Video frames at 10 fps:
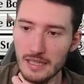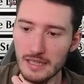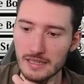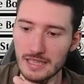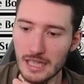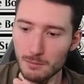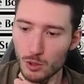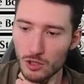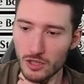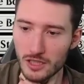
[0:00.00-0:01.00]

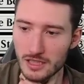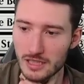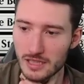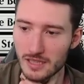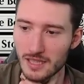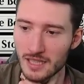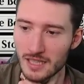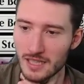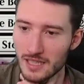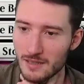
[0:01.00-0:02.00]
Sideboard.
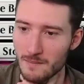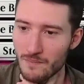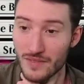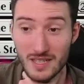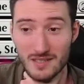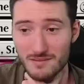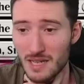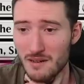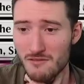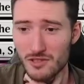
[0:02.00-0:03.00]
Yeah,
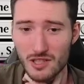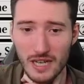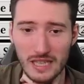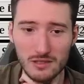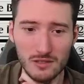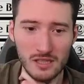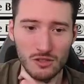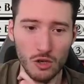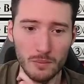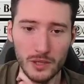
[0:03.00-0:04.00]
I was trying to
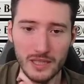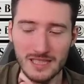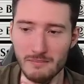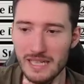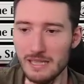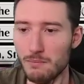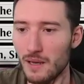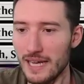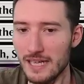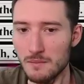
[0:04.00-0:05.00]
incorporate as many
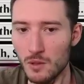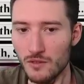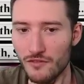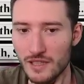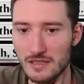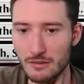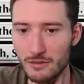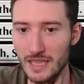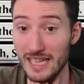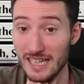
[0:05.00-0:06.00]
playable things that
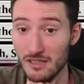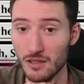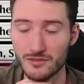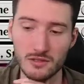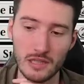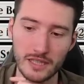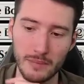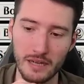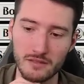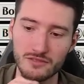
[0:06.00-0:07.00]
we can hit off United
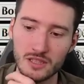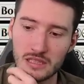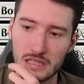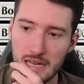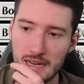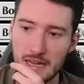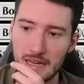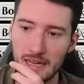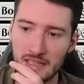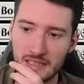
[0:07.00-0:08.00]
Battlefront.
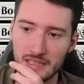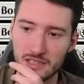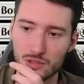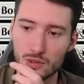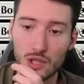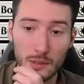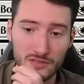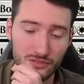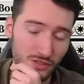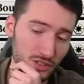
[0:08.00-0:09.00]
And there's 2 copies
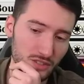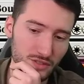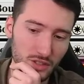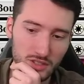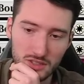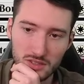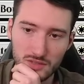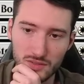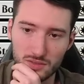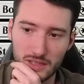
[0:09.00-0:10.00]
of Authority of Consuls
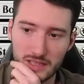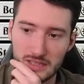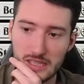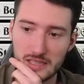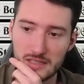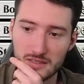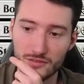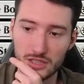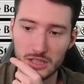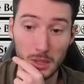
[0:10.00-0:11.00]
for the red decks,
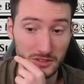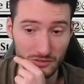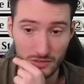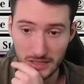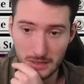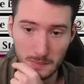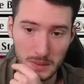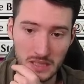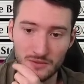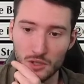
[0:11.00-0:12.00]
3 copies of Rest in
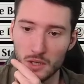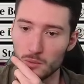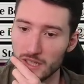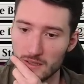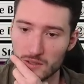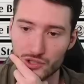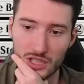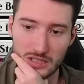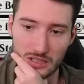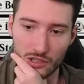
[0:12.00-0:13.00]
Peace for Abuelos,
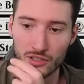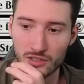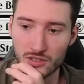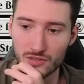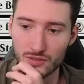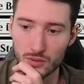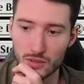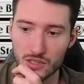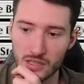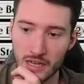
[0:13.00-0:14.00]
Jessica Oculus, of course.